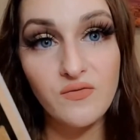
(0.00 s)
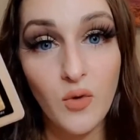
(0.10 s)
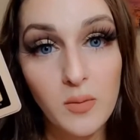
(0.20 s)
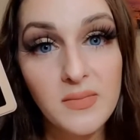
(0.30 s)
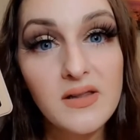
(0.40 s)

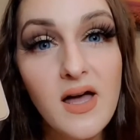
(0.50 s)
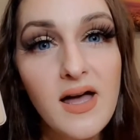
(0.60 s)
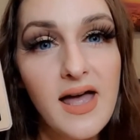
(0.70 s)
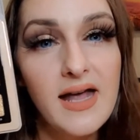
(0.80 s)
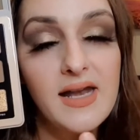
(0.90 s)

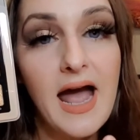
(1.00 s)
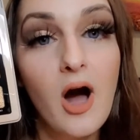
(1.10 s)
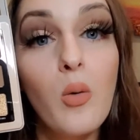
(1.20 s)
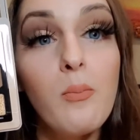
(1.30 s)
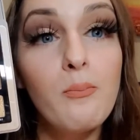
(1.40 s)
formula and
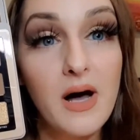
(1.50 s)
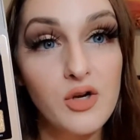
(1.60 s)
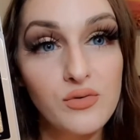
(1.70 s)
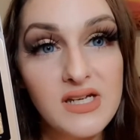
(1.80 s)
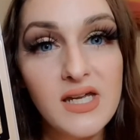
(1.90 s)
how
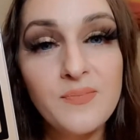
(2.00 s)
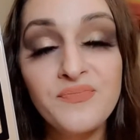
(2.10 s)
buttery